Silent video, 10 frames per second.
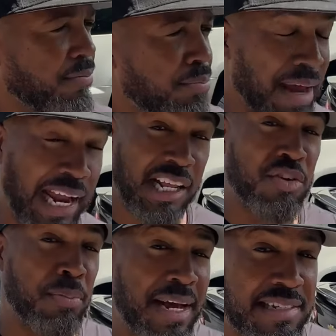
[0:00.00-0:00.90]
Mainly
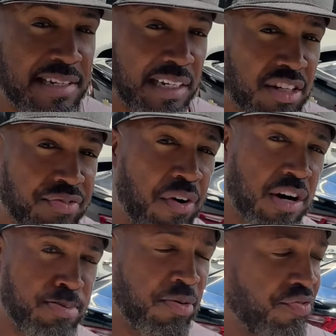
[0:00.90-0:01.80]
domestics as far as
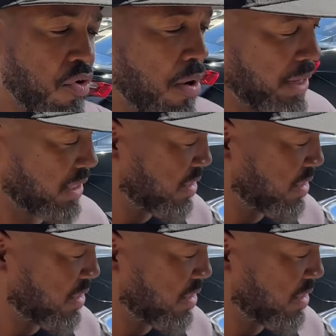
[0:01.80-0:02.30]
performance.